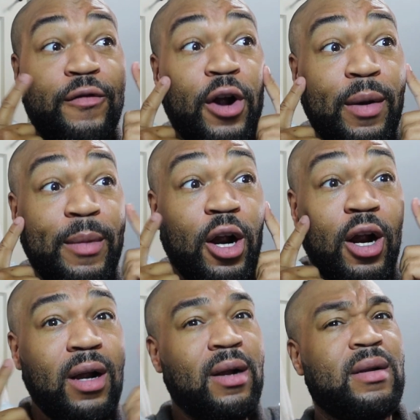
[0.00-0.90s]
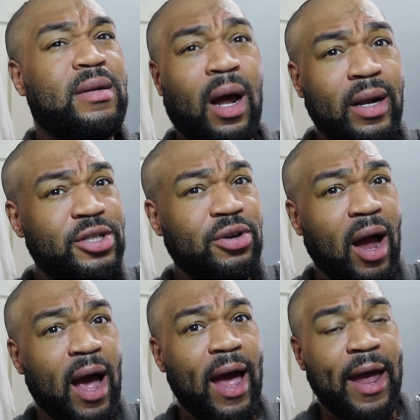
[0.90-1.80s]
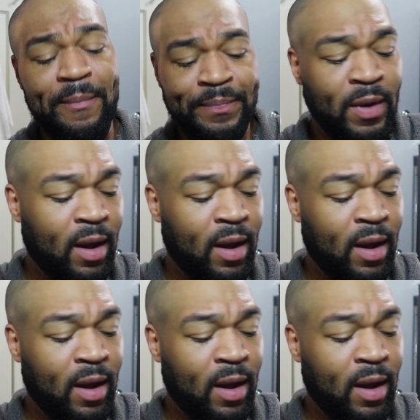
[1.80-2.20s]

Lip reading: firmer, not dry.